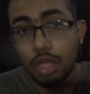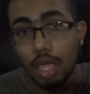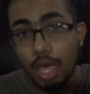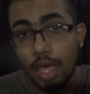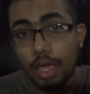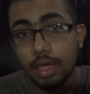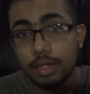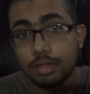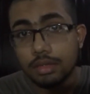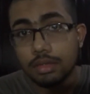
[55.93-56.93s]

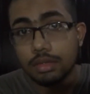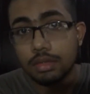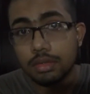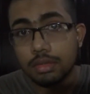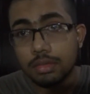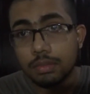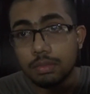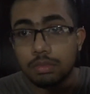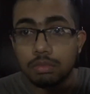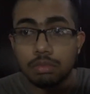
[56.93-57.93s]
and
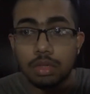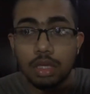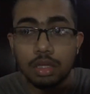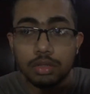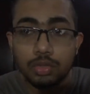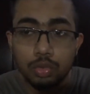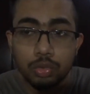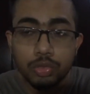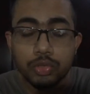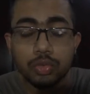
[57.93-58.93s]

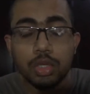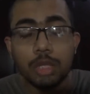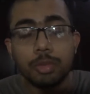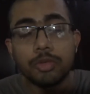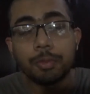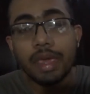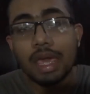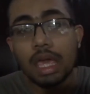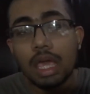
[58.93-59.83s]
tools to help you speak.